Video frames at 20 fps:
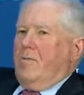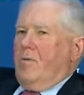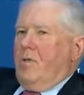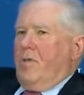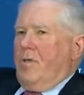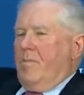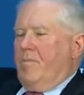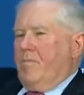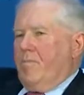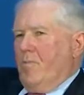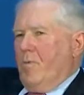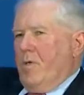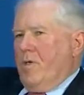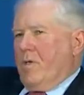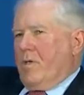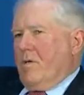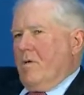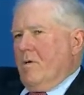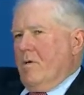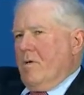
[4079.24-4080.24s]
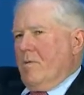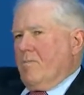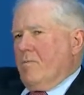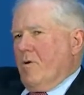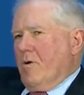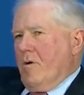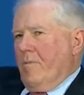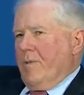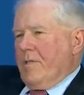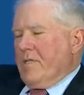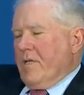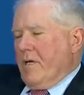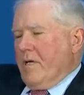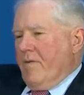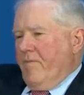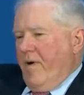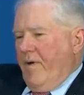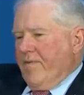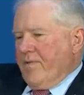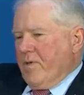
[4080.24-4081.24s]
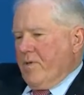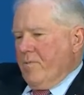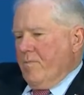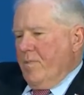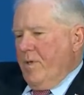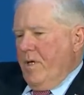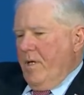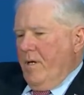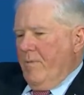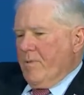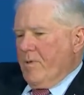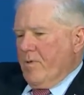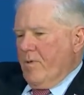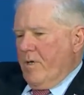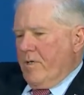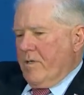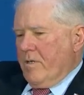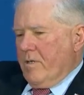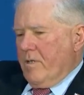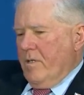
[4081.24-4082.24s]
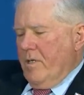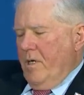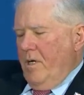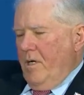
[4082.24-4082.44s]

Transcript: with the current program executive officer and PM structure,